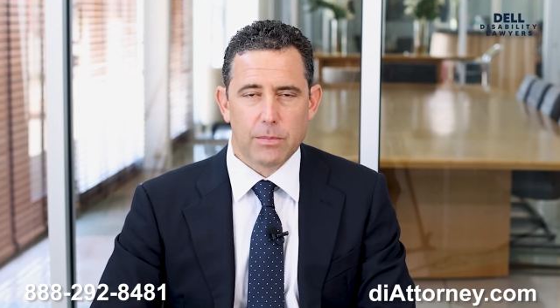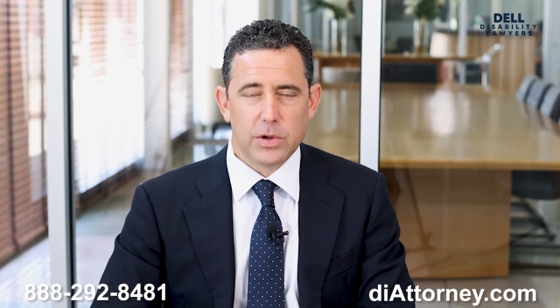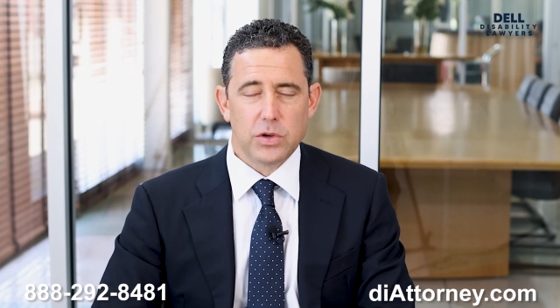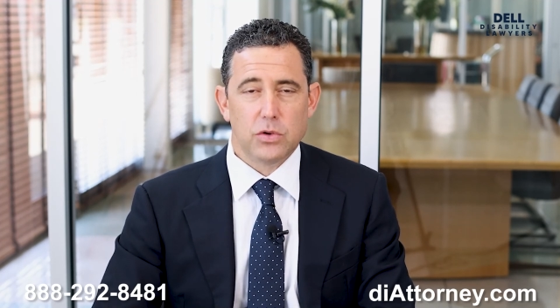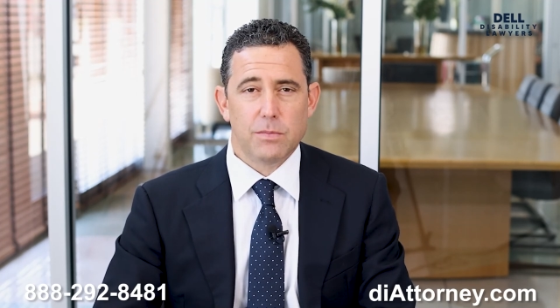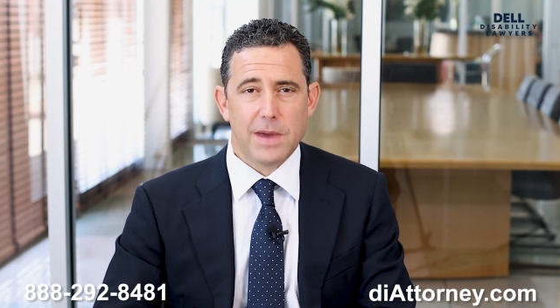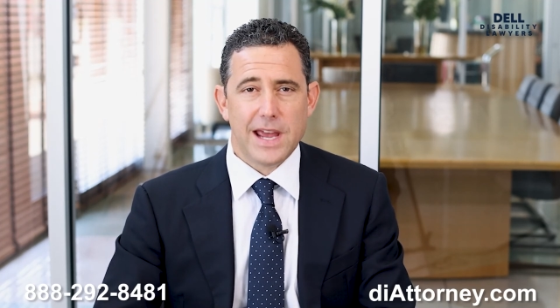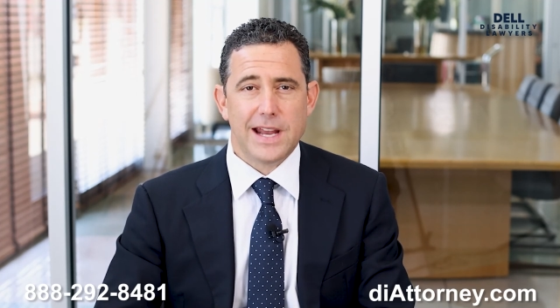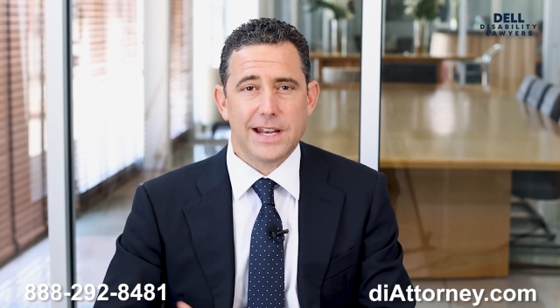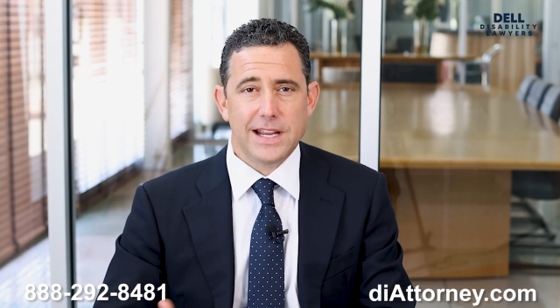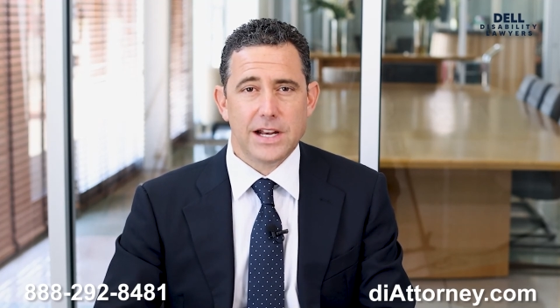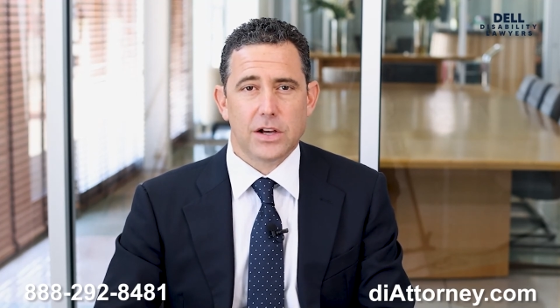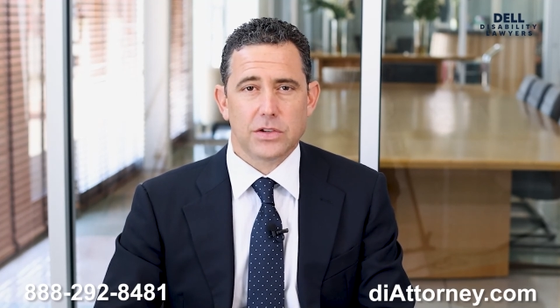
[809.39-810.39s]
but you may
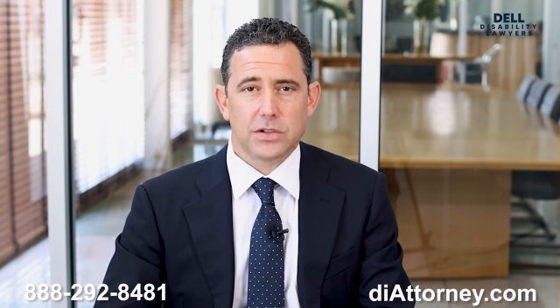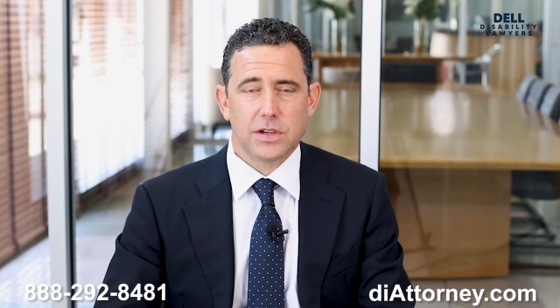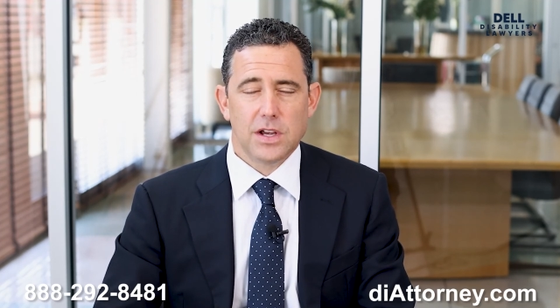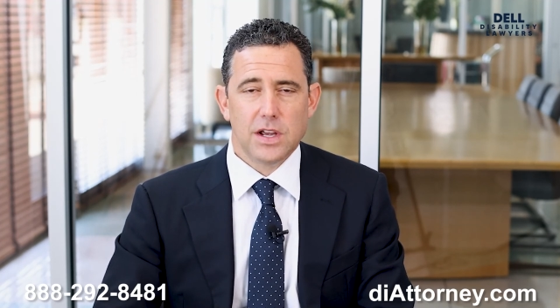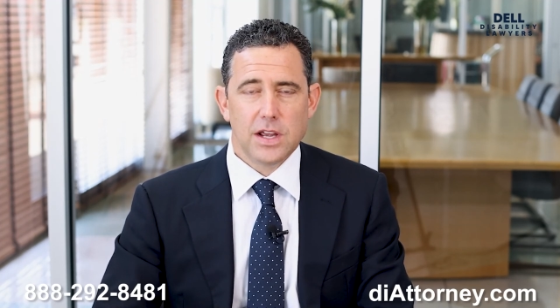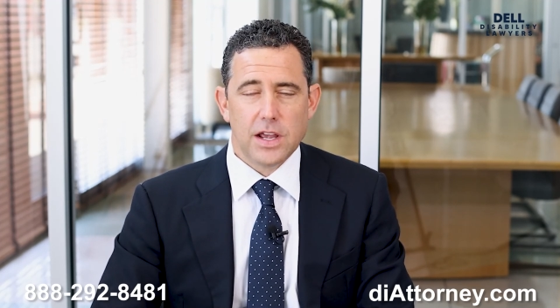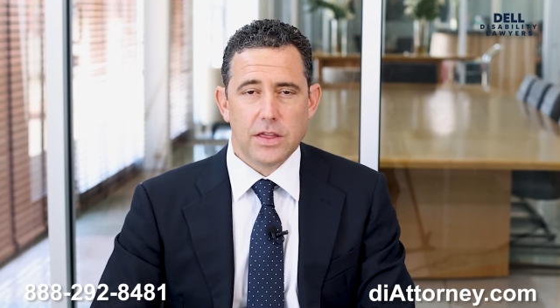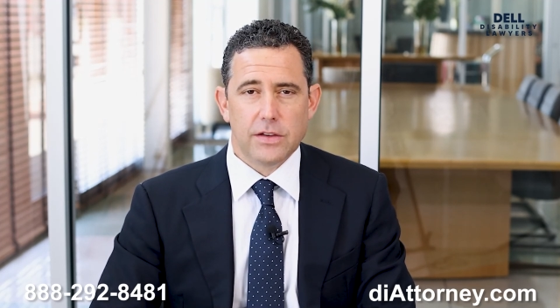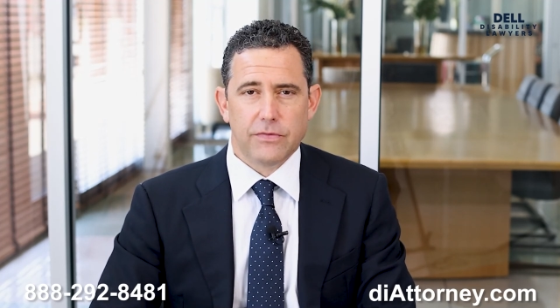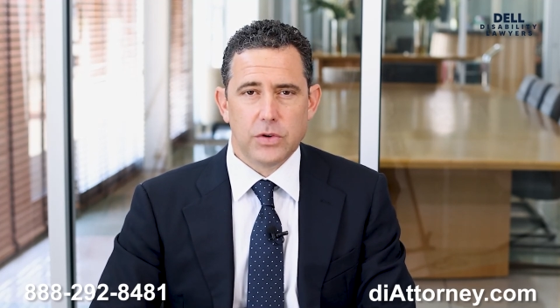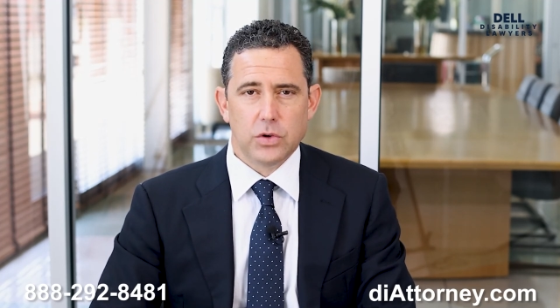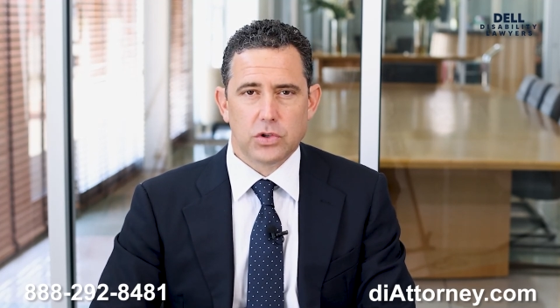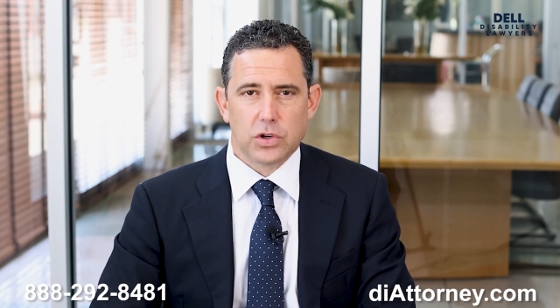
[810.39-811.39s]
need us in the
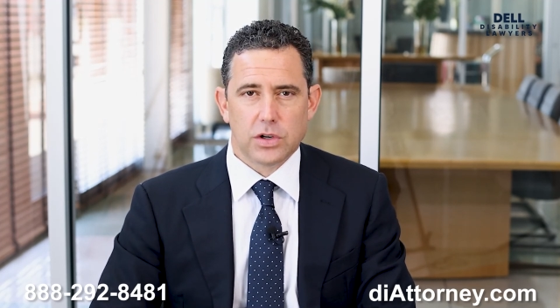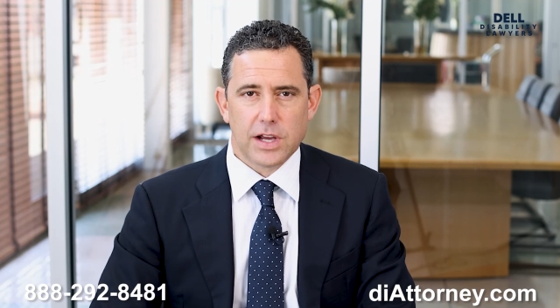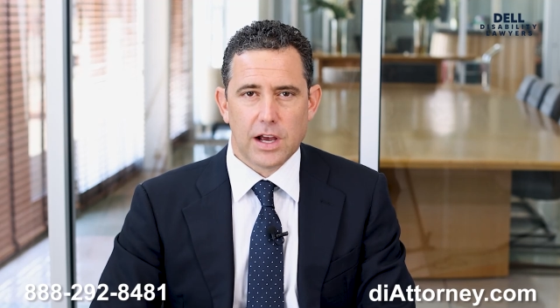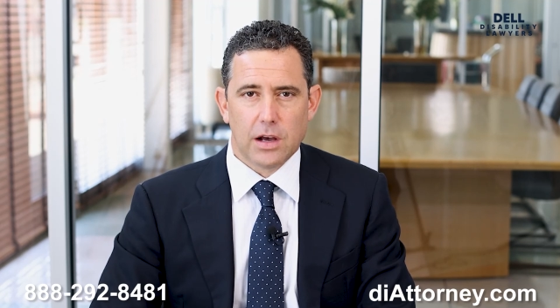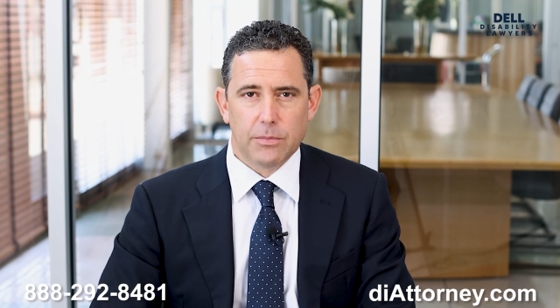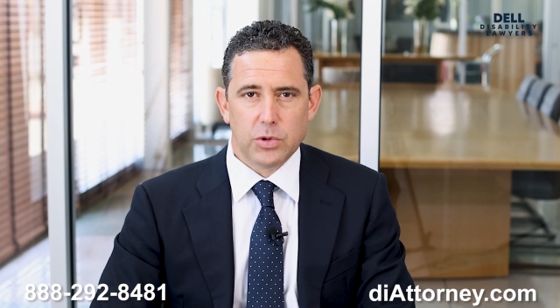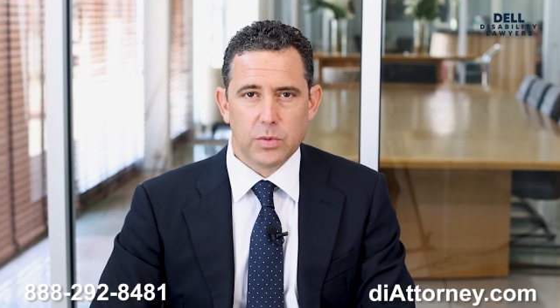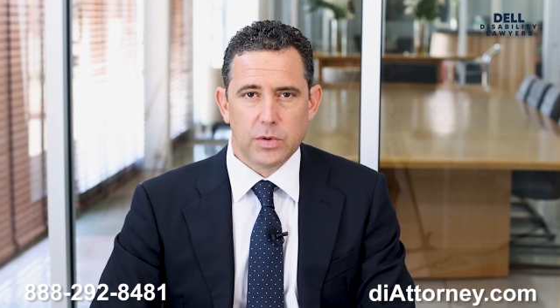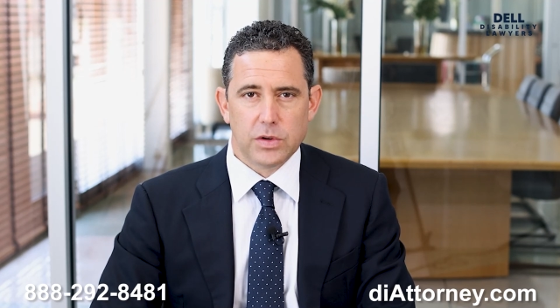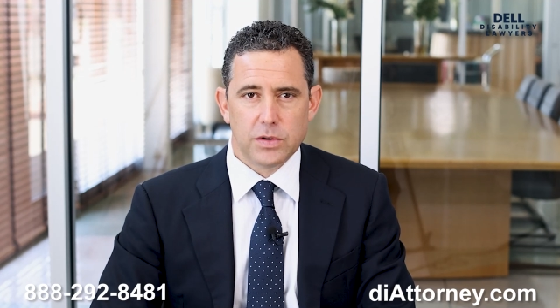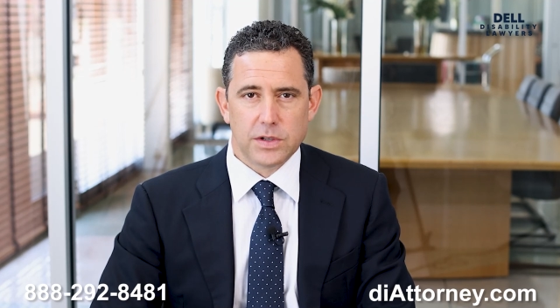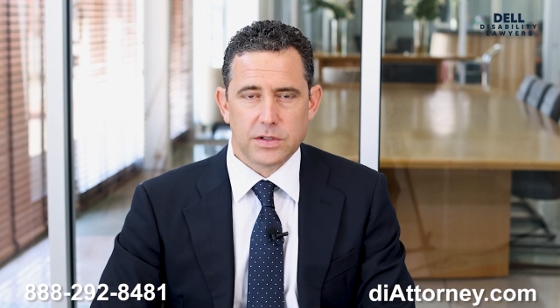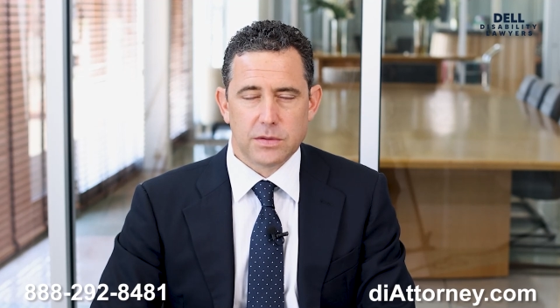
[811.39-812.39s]
future to help you with
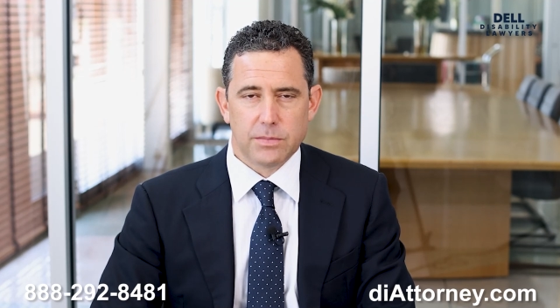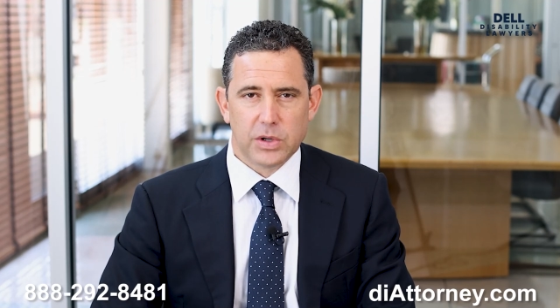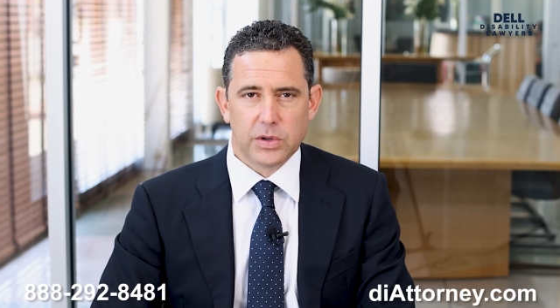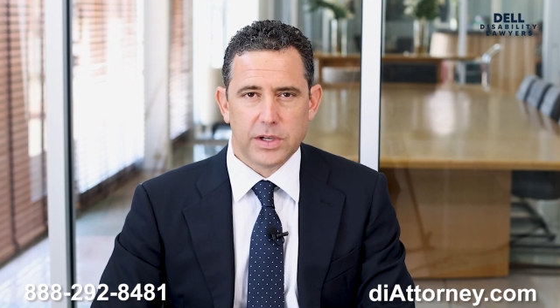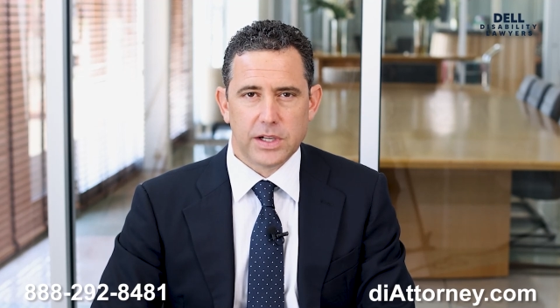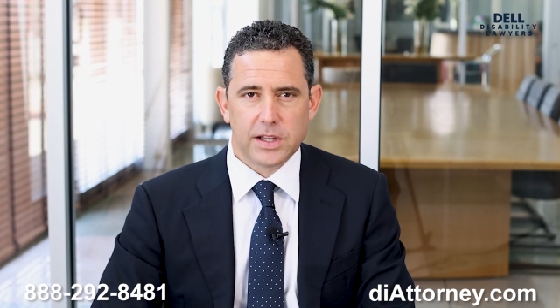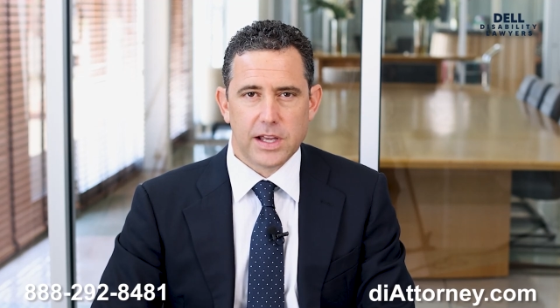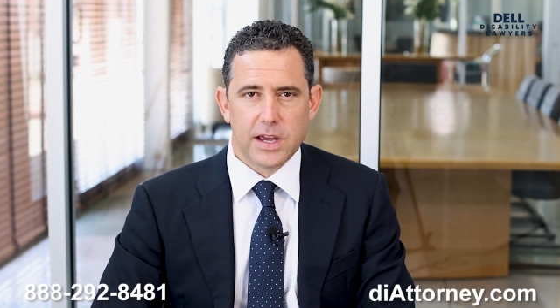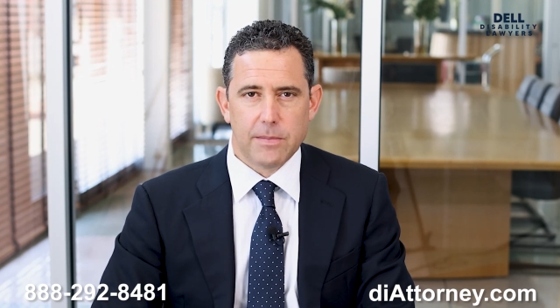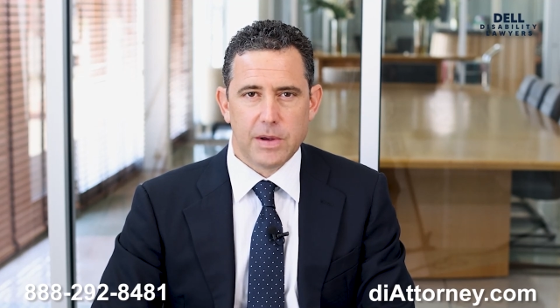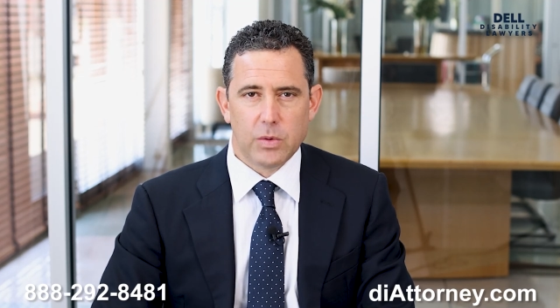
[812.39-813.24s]
your disability claim.